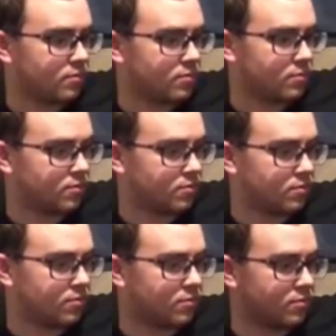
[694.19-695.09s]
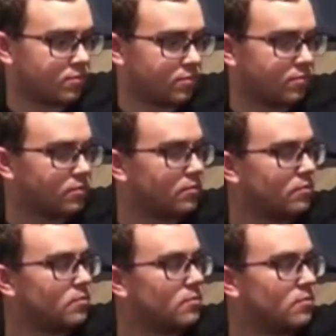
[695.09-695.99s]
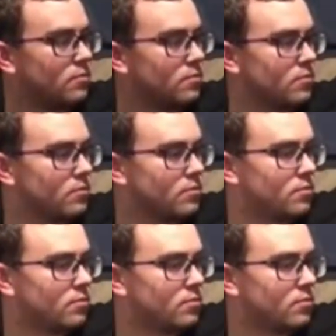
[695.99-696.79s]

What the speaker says: [no speech]